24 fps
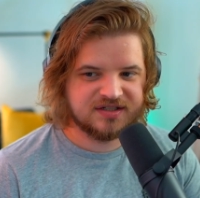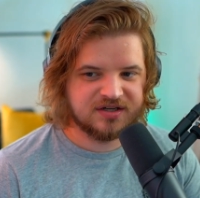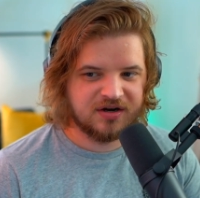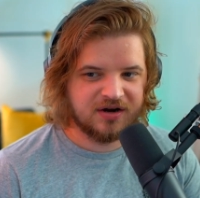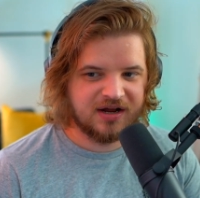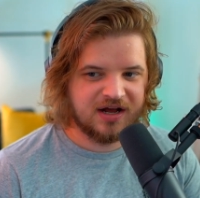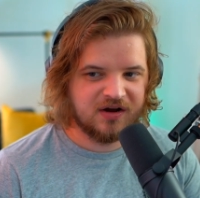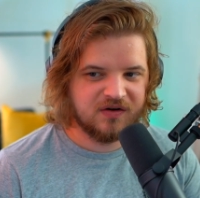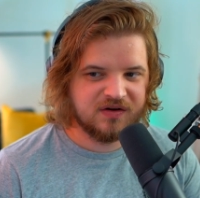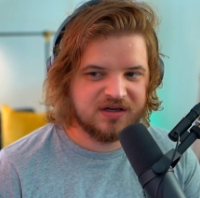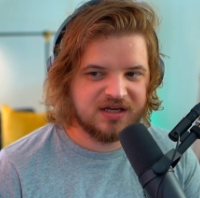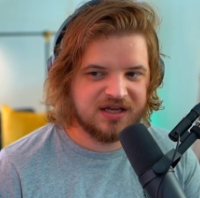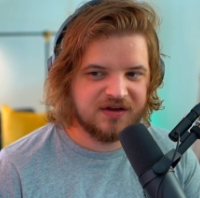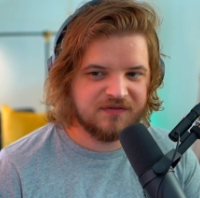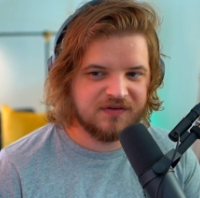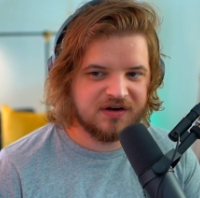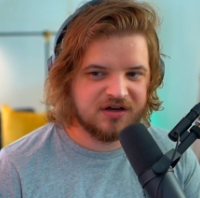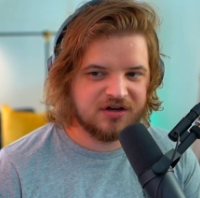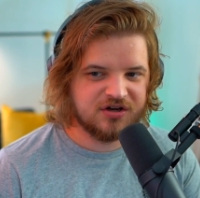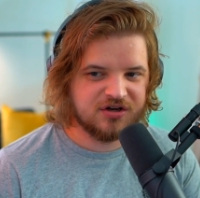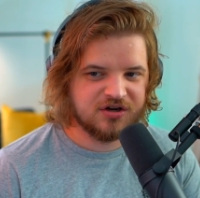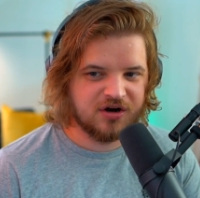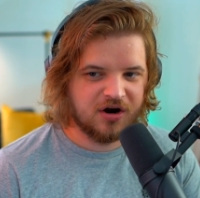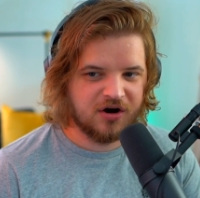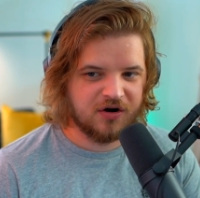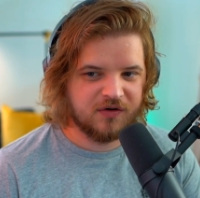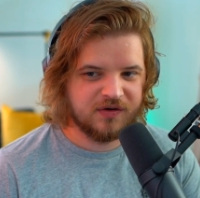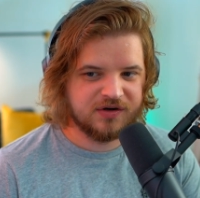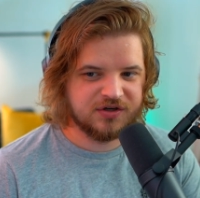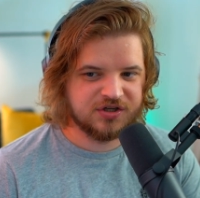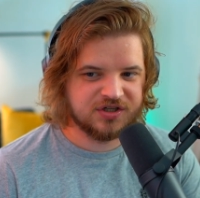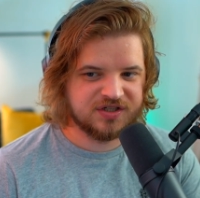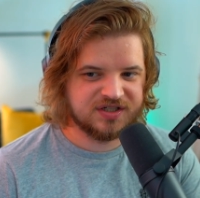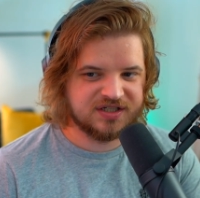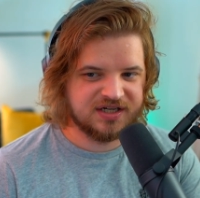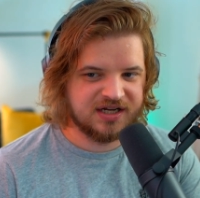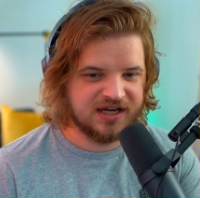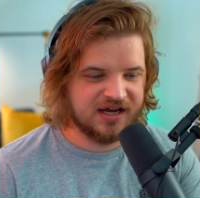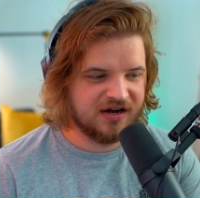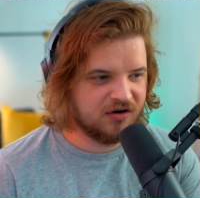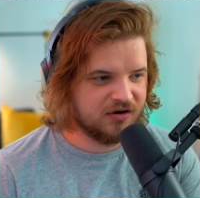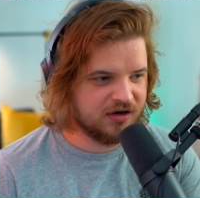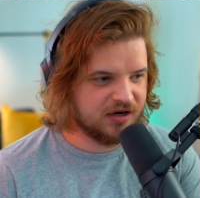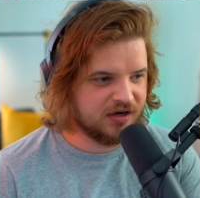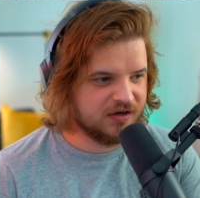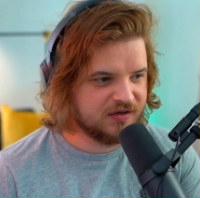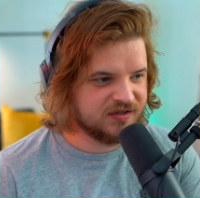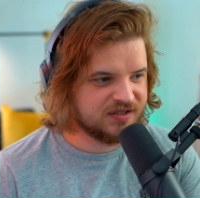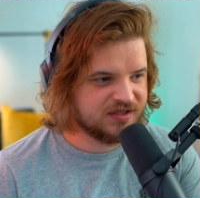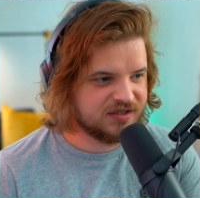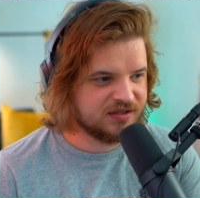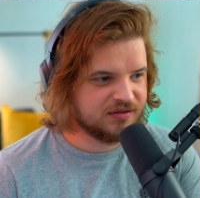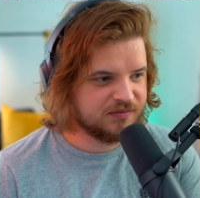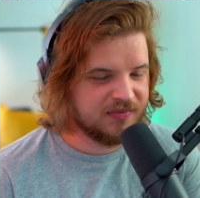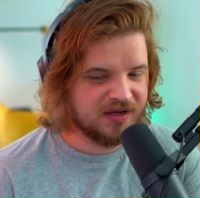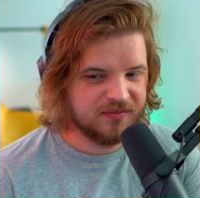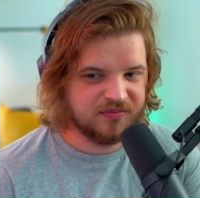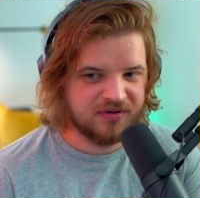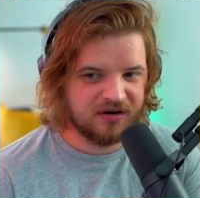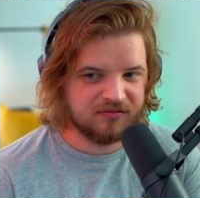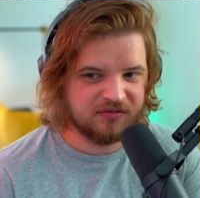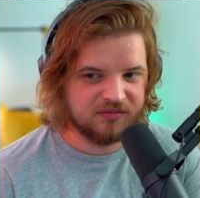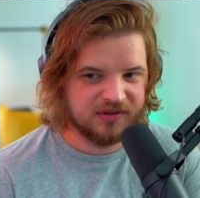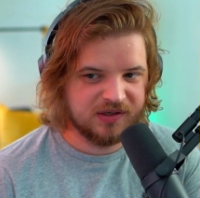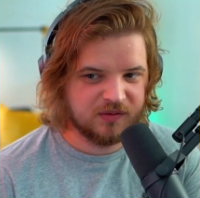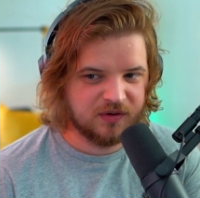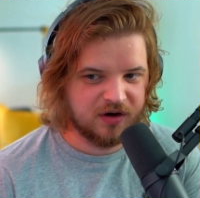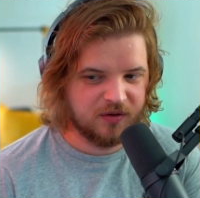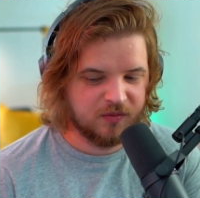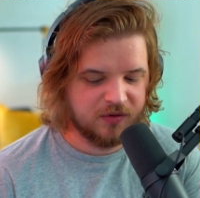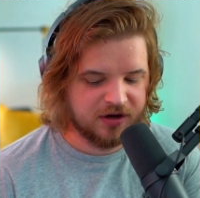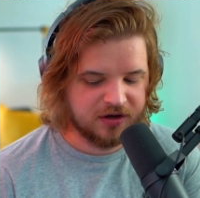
so I'll give it a go and just see how it goes. It probably won't